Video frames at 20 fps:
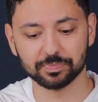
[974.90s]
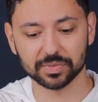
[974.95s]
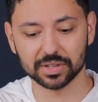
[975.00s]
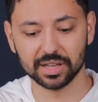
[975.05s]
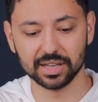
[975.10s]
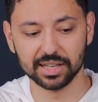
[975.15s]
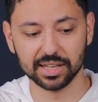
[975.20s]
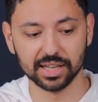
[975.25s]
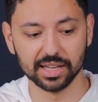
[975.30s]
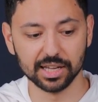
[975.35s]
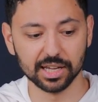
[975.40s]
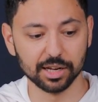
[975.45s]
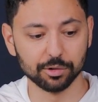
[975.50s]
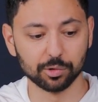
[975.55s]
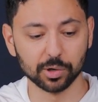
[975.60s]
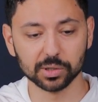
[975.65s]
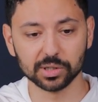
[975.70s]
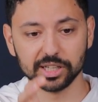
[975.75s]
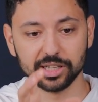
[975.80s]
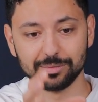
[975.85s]
it
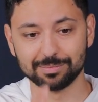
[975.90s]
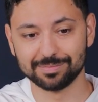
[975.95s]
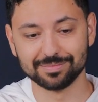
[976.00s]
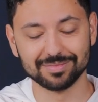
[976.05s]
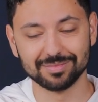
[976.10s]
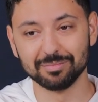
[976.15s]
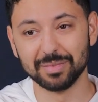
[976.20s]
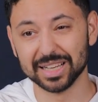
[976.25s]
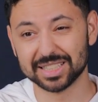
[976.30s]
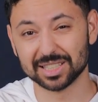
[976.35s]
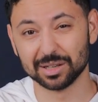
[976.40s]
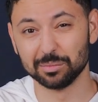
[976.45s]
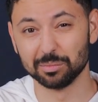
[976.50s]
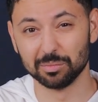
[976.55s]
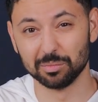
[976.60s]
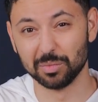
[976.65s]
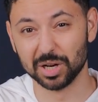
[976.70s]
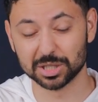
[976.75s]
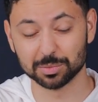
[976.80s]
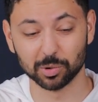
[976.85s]
really makes it
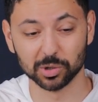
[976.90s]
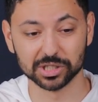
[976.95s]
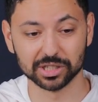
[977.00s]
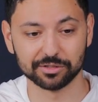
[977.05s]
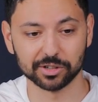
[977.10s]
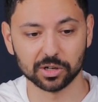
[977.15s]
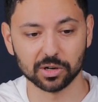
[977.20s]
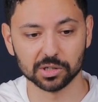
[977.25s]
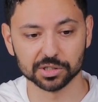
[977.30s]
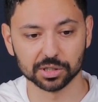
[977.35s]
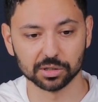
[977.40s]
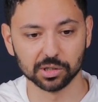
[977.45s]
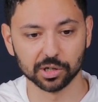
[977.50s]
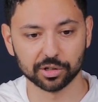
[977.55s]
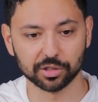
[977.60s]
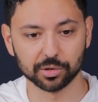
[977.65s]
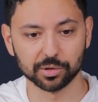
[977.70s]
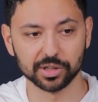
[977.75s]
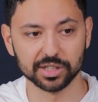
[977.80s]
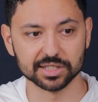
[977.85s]
much more difficult to
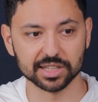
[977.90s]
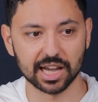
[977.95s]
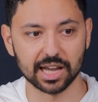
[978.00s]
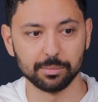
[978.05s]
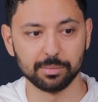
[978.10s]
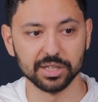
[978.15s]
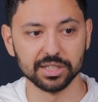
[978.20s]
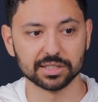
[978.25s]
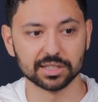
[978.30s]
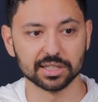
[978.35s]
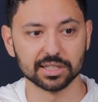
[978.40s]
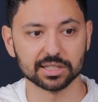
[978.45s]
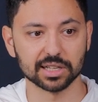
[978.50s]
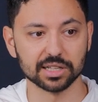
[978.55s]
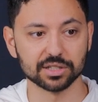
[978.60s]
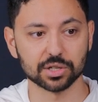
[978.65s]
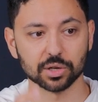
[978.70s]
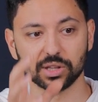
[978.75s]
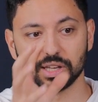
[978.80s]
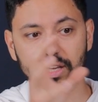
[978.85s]
look through these eyepieces.
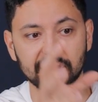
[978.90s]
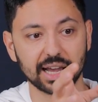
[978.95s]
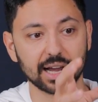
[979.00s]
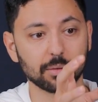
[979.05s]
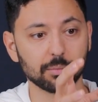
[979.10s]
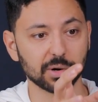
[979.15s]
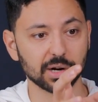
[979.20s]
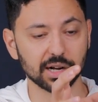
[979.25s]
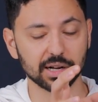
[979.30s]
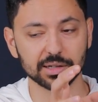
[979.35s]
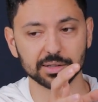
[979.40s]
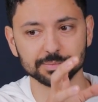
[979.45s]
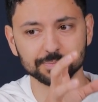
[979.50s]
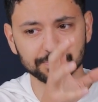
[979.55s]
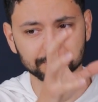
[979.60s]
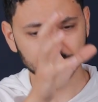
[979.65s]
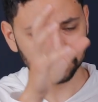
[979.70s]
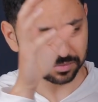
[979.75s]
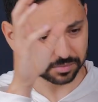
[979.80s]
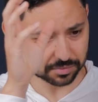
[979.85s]
And so the
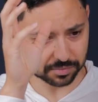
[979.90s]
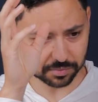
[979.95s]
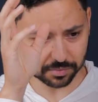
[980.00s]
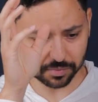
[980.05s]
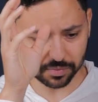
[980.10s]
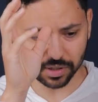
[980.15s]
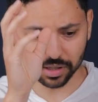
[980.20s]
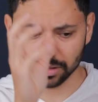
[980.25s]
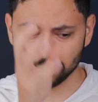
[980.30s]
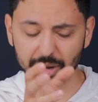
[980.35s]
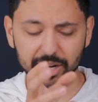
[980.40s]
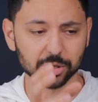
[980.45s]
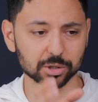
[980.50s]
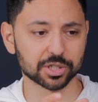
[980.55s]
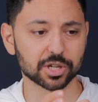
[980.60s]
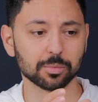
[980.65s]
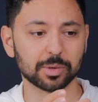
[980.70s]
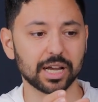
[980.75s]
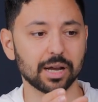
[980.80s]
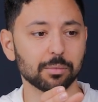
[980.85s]

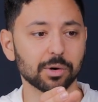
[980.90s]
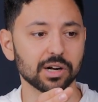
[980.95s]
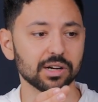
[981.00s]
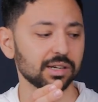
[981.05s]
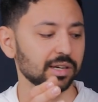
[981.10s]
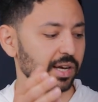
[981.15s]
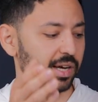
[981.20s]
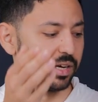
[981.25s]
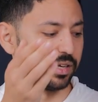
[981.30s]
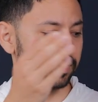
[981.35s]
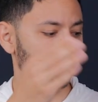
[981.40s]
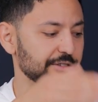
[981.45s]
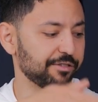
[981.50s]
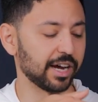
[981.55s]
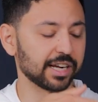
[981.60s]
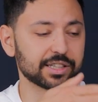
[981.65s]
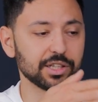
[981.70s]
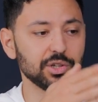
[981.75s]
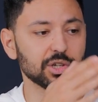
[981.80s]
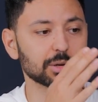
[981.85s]
microscope camera, the
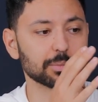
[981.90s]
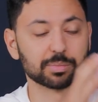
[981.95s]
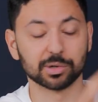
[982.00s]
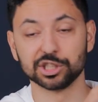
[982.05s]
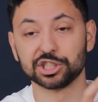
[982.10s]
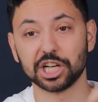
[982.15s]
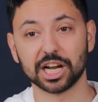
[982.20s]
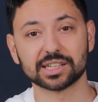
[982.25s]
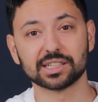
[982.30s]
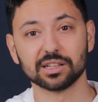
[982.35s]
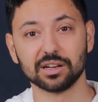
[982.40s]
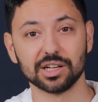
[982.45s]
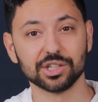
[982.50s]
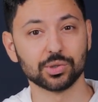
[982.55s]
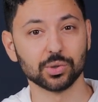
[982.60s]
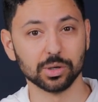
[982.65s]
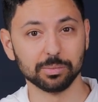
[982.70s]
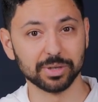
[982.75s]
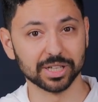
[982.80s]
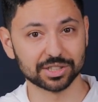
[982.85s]
fact that you can project it
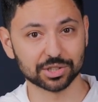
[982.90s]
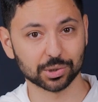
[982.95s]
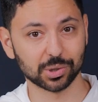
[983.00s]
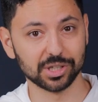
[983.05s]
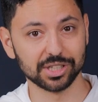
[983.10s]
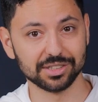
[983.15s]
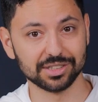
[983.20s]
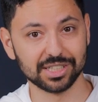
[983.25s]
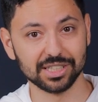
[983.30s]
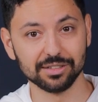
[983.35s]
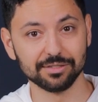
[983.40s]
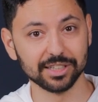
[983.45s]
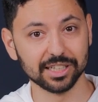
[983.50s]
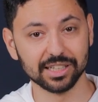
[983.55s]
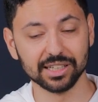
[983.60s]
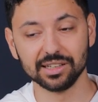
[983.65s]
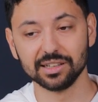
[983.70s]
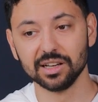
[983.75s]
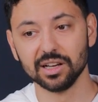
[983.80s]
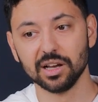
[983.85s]
onto a big screen
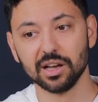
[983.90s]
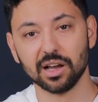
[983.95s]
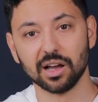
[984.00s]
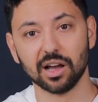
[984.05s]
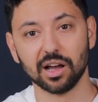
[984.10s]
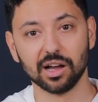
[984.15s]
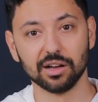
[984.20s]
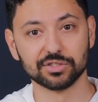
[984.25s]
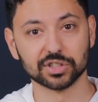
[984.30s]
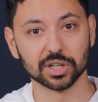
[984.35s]
TV of